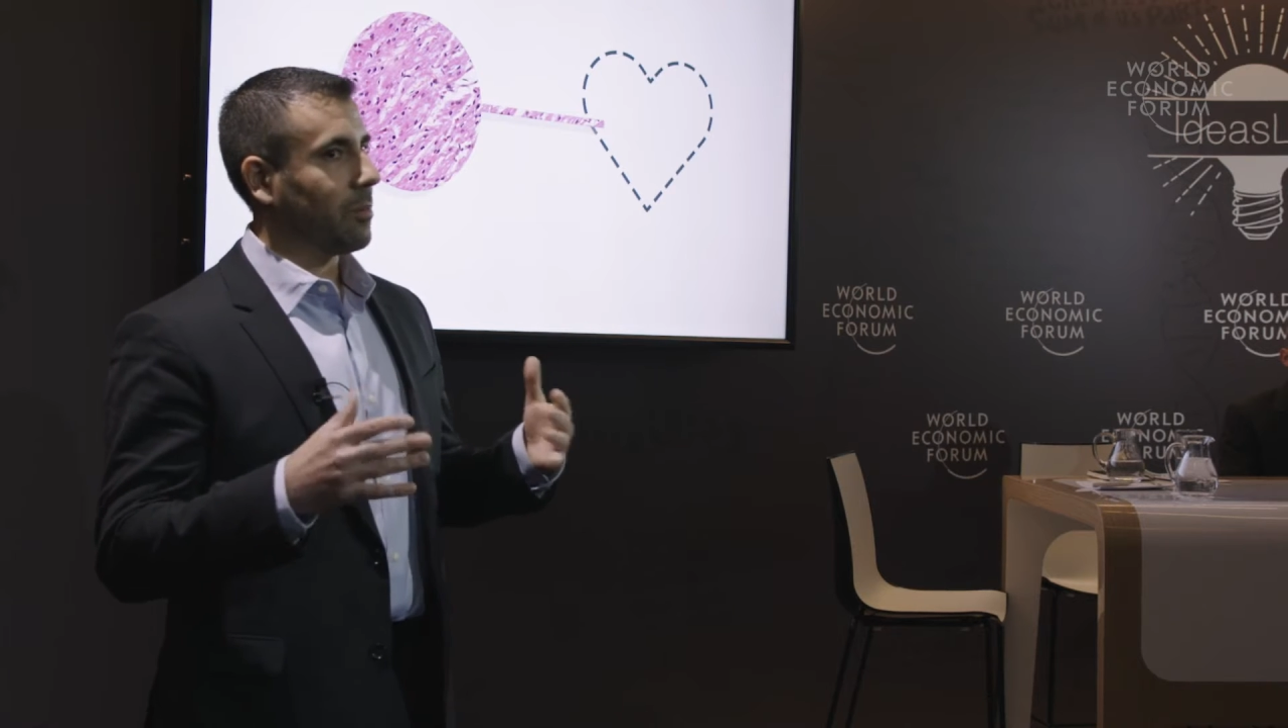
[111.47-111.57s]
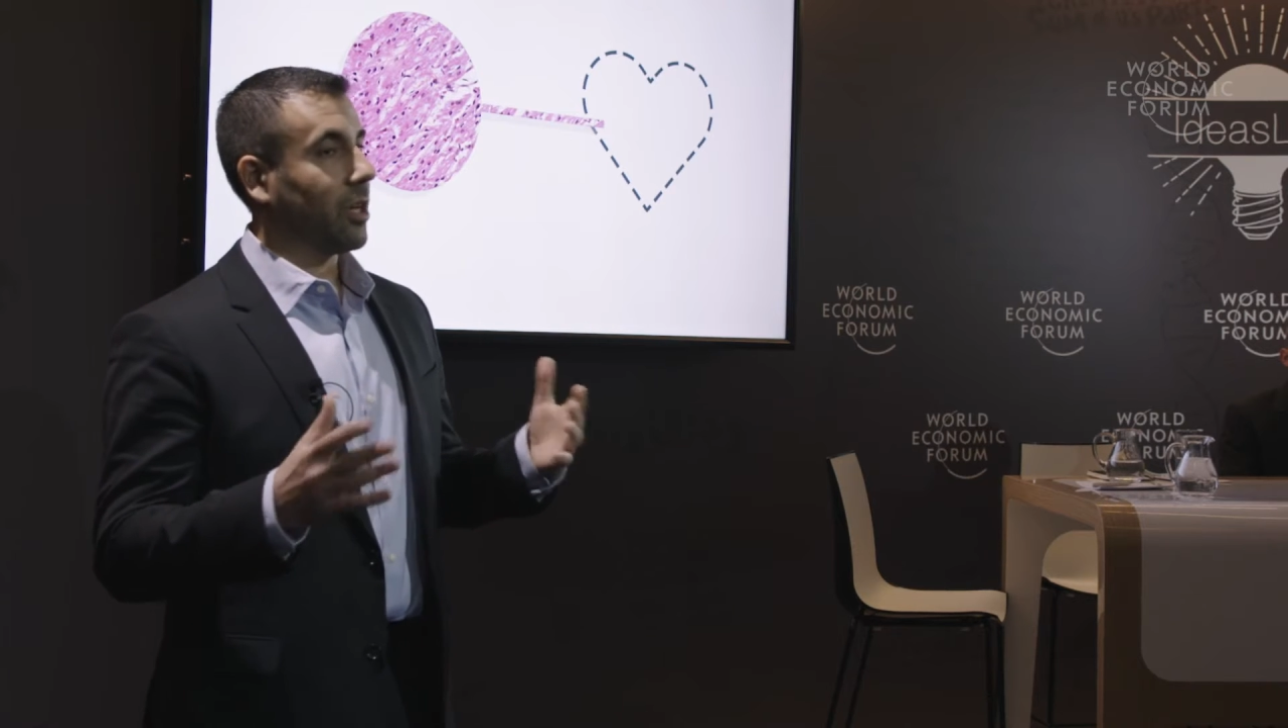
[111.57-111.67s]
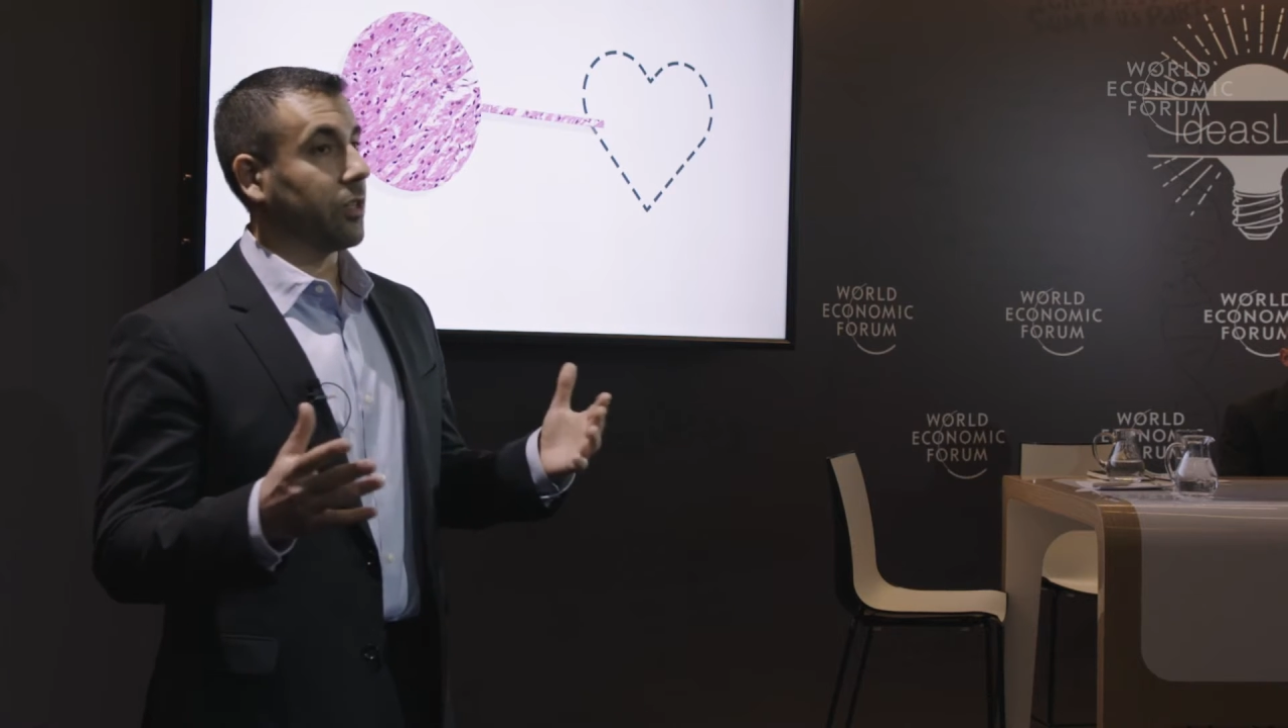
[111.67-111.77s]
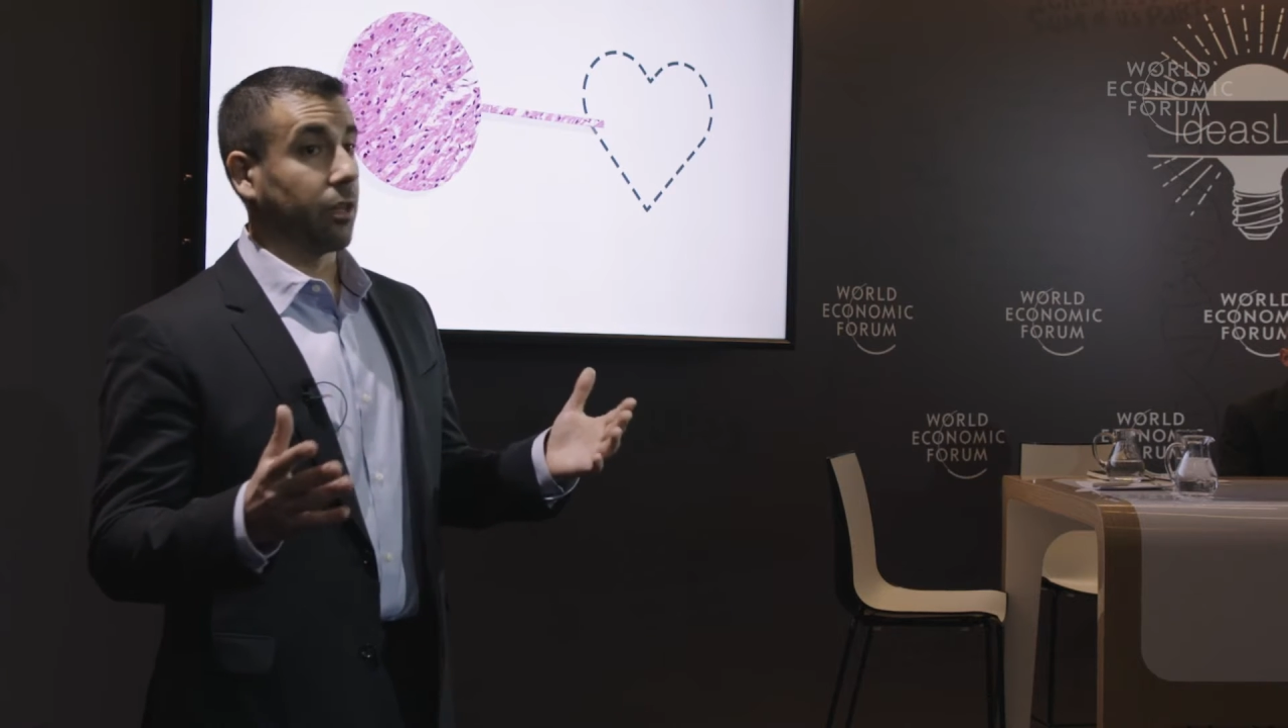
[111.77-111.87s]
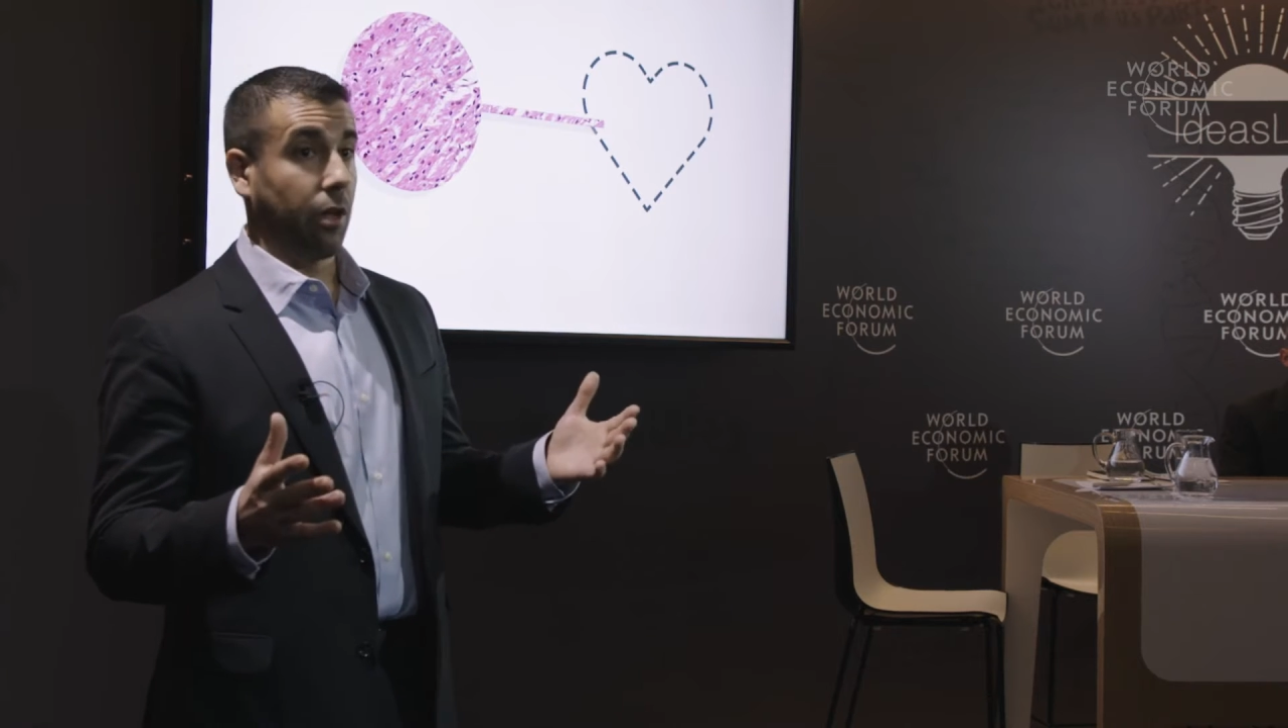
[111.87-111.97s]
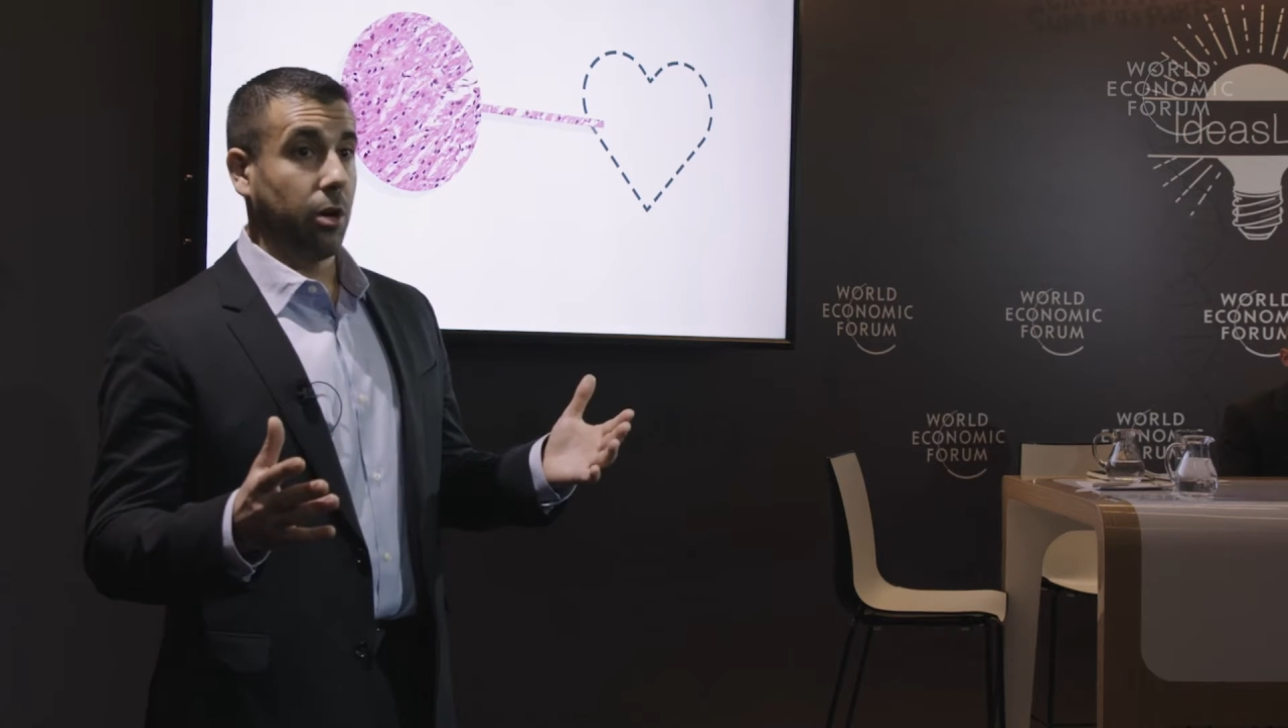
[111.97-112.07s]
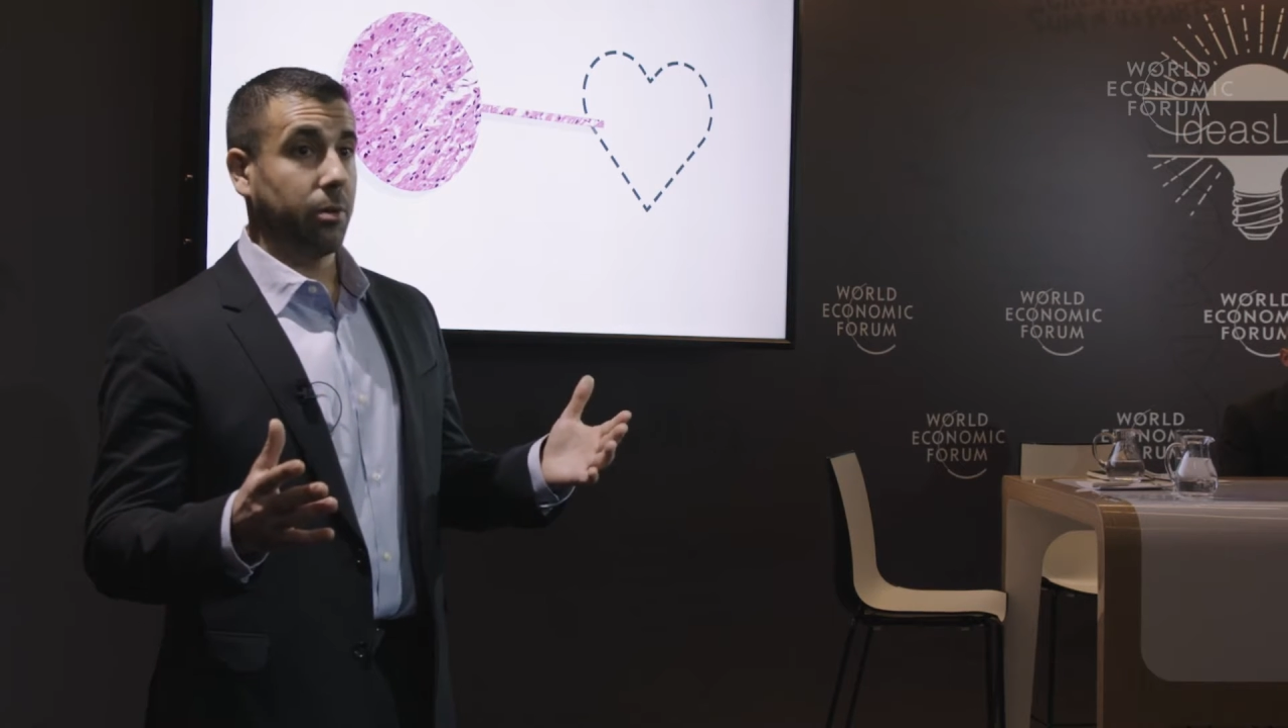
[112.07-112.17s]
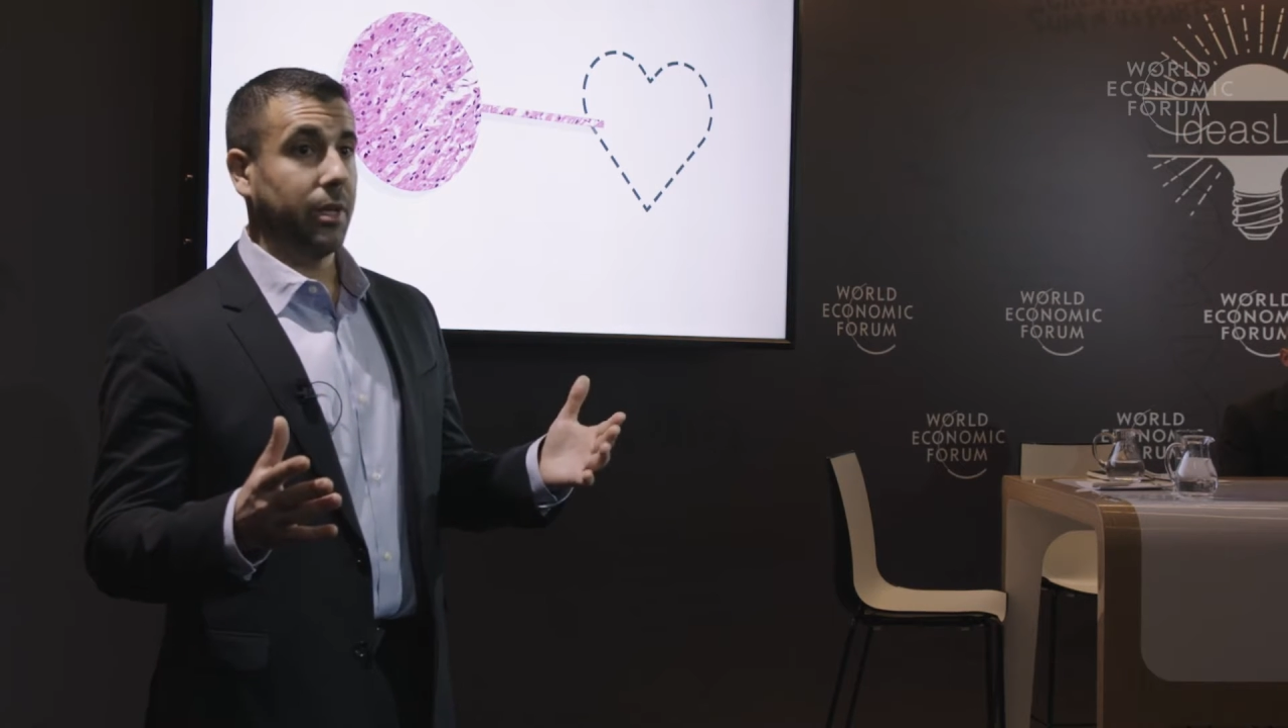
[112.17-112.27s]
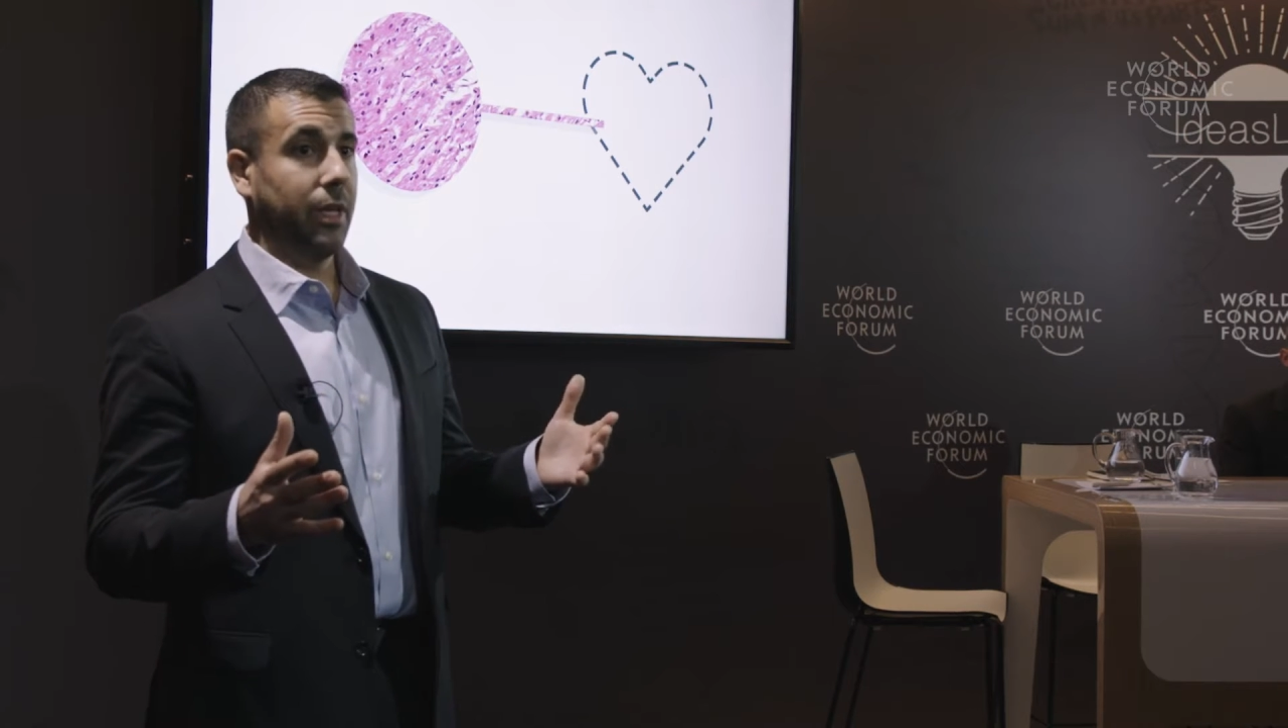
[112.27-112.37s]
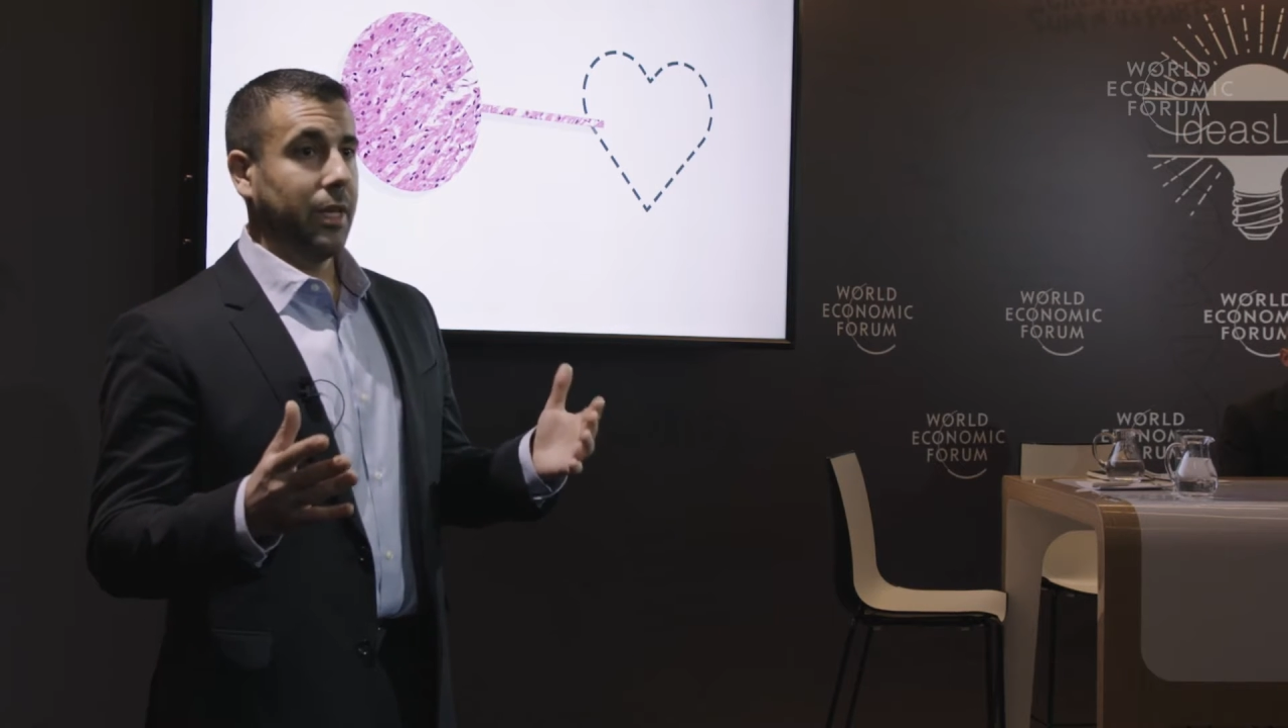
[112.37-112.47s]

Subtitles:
cells alone